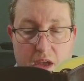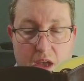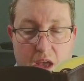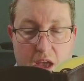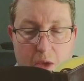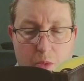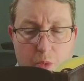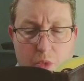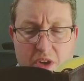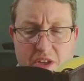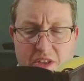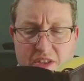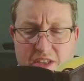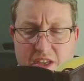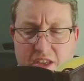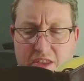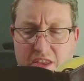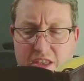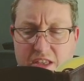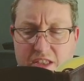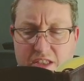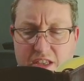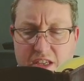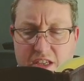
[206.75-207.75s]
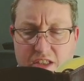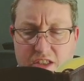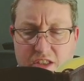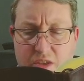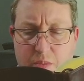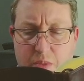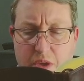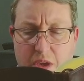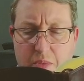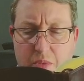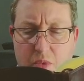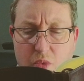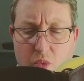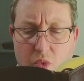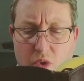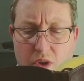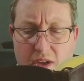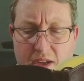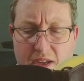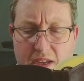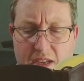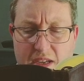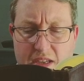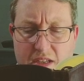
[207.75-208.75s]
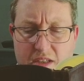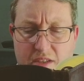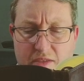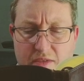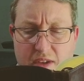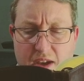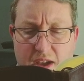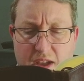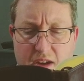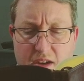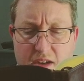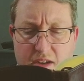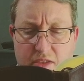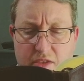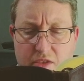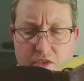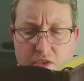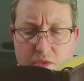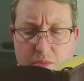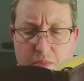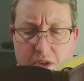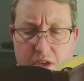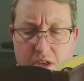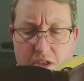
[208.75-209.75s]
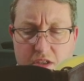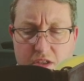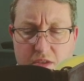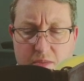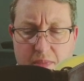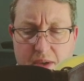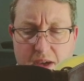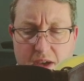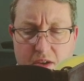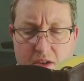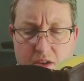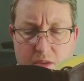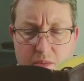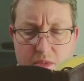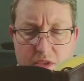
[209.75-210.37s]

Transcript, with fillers: And when he said these things, the people were again divided in their opinions about him.